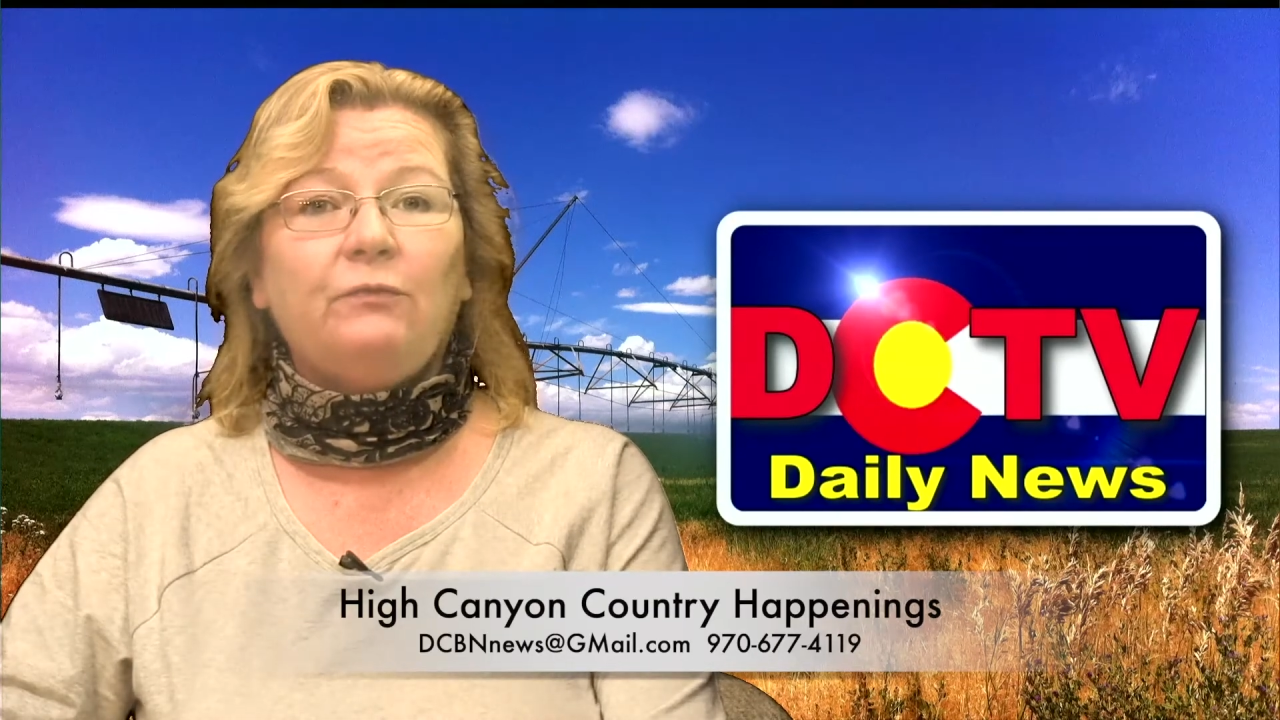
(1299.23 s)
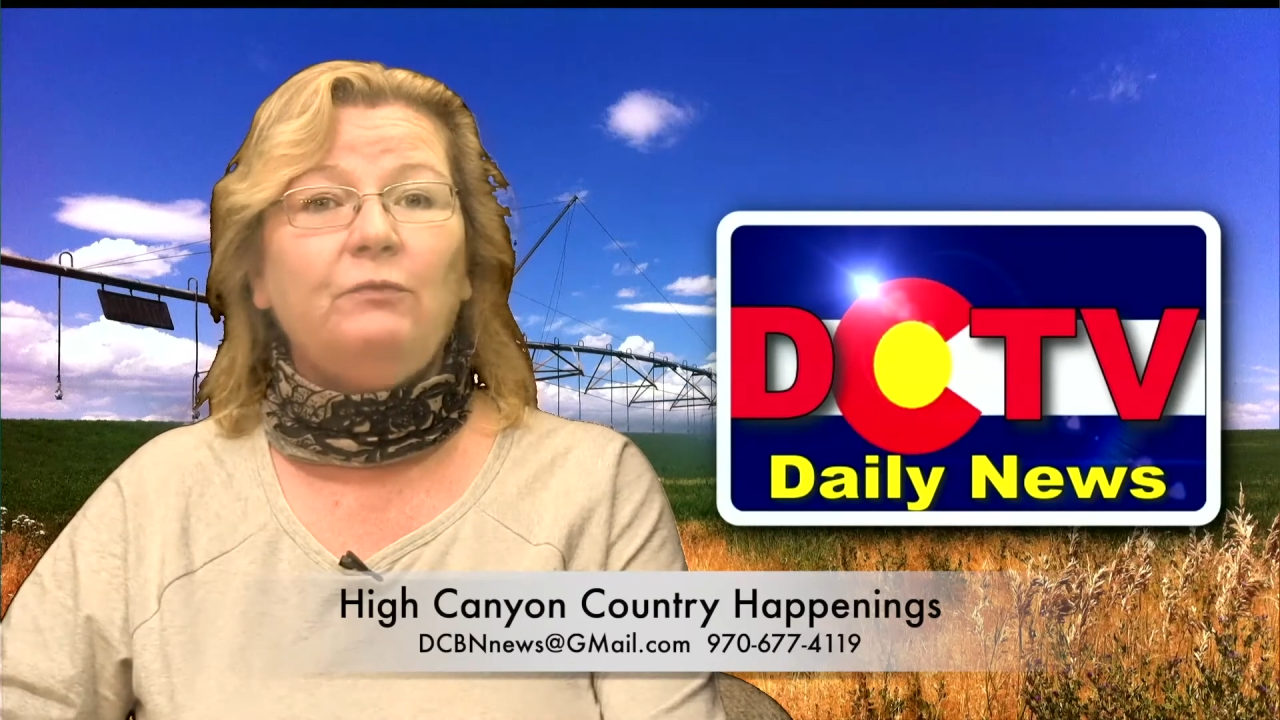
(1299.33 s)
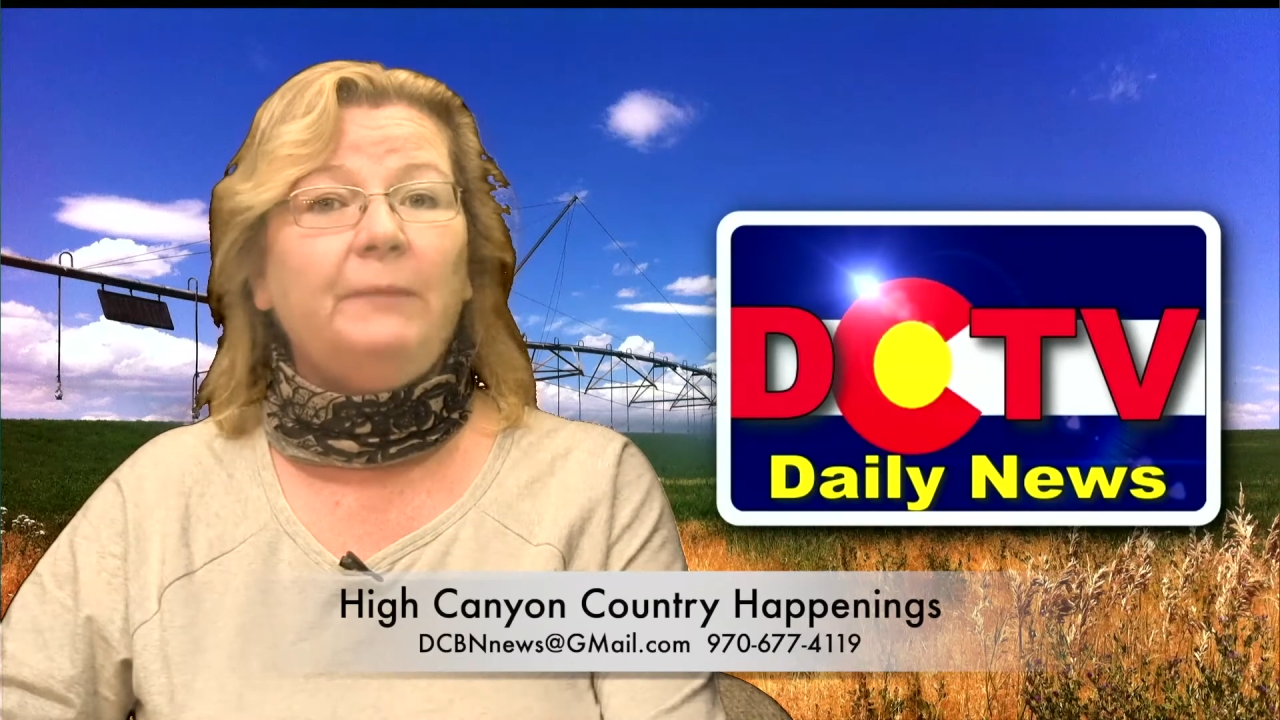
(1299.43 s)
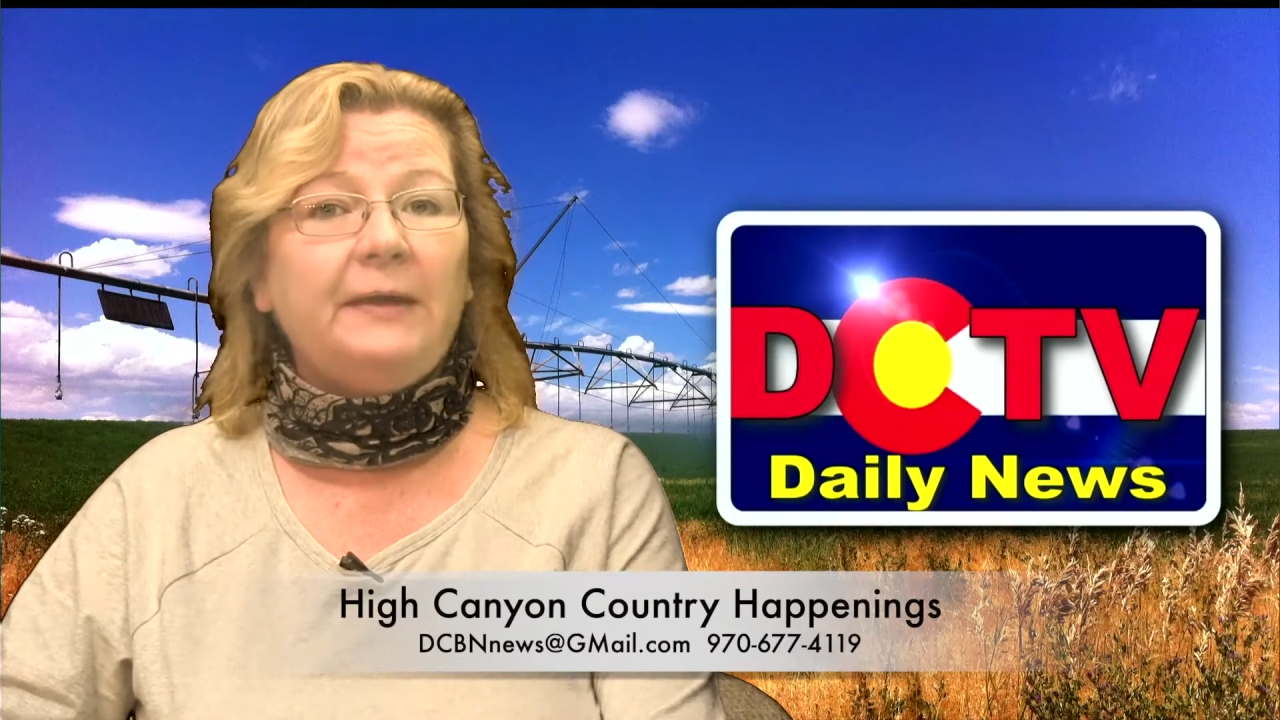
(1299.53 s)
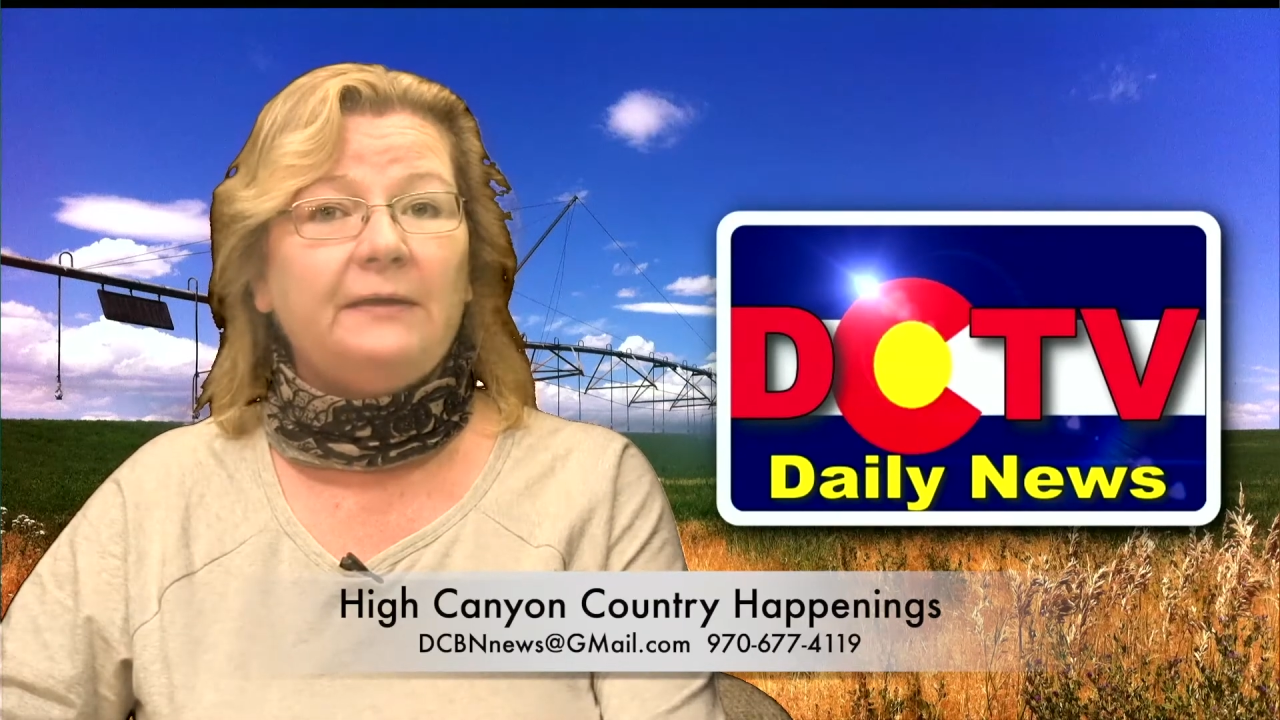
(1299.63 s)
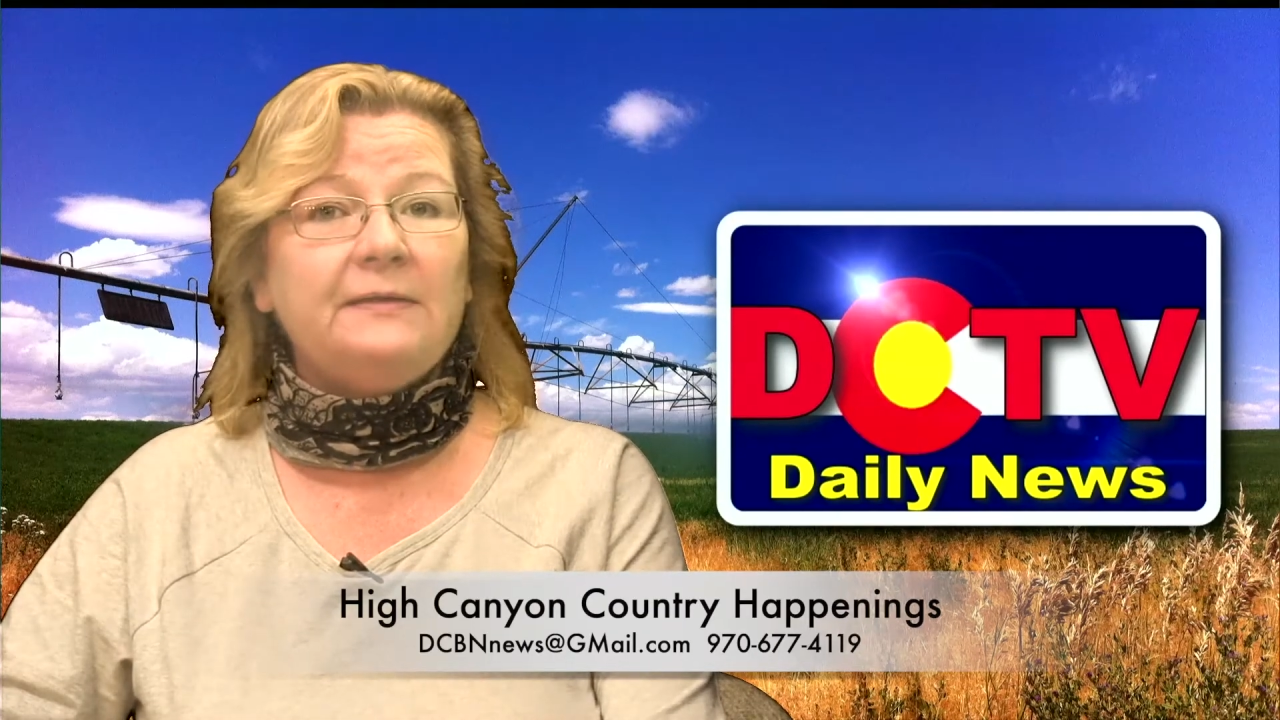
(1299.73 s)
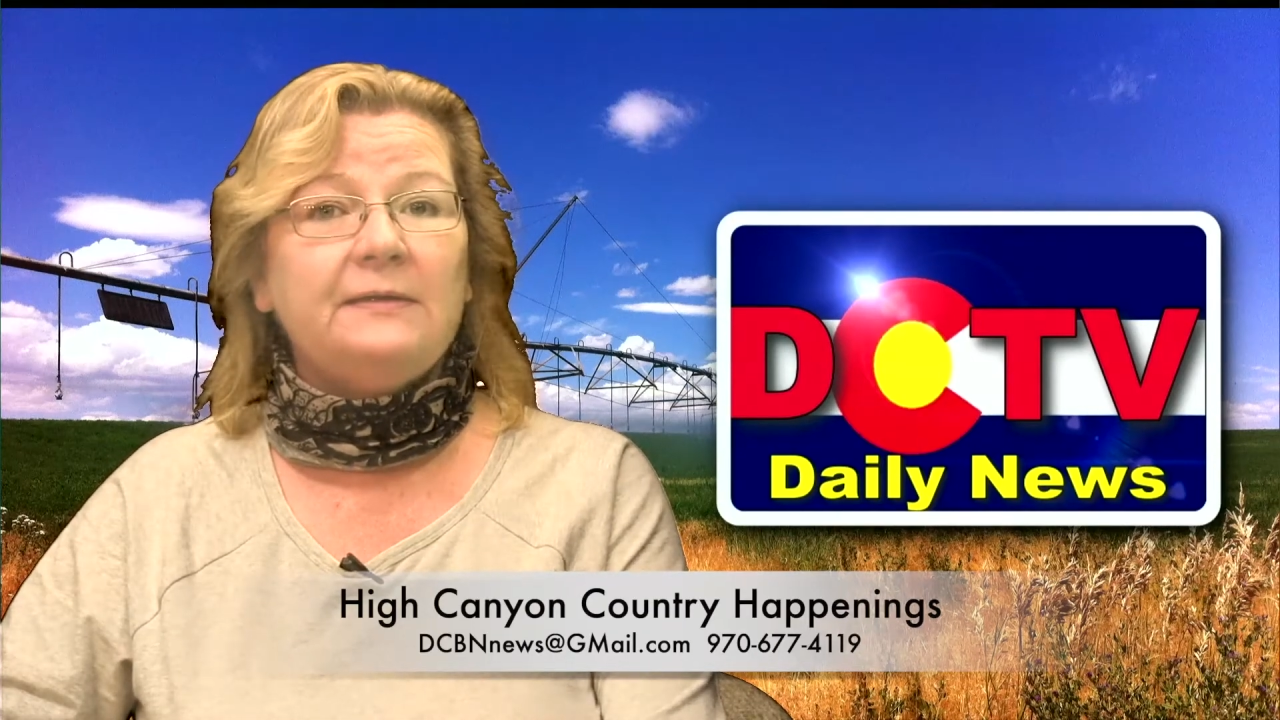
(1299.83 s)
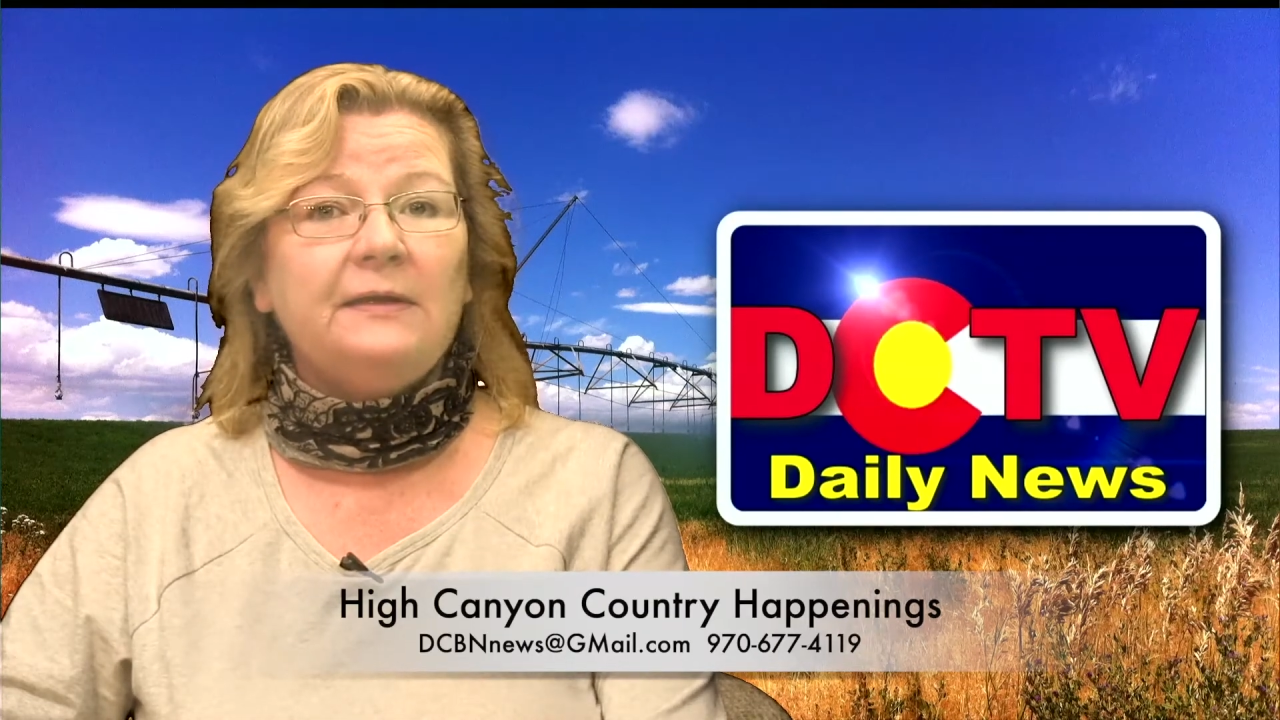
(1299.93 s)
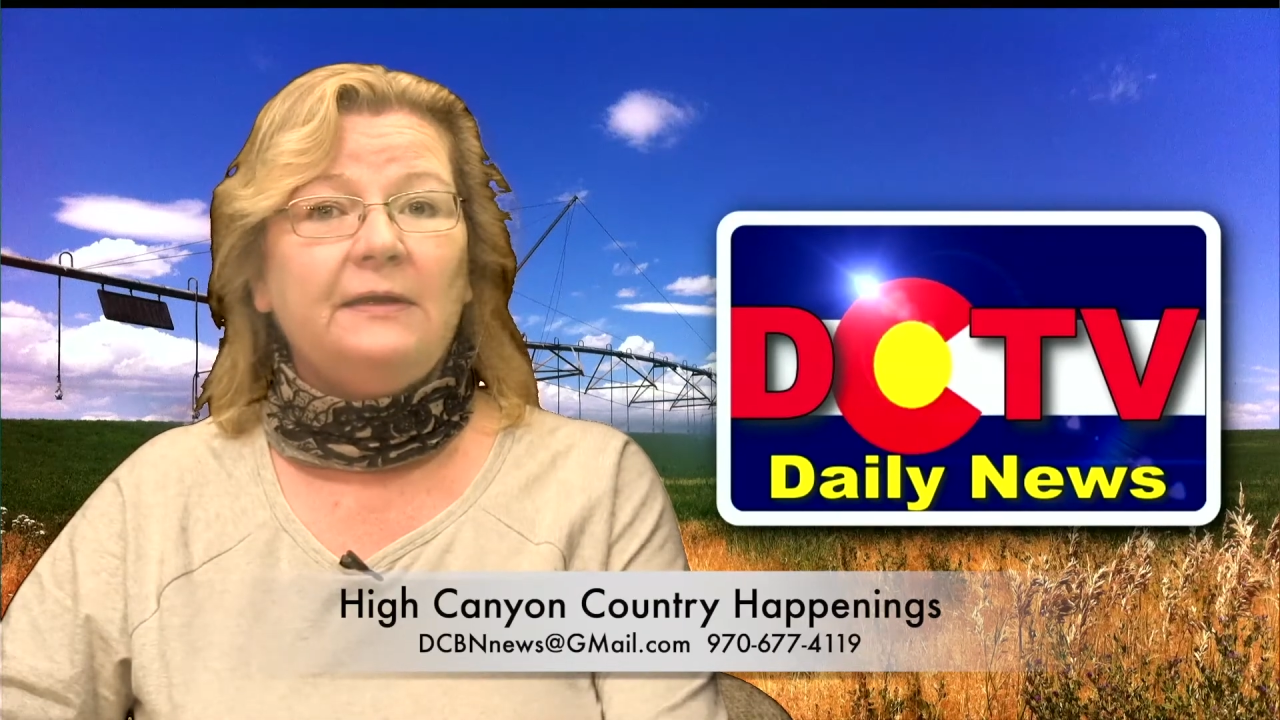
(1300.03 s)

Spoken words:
through Mancos,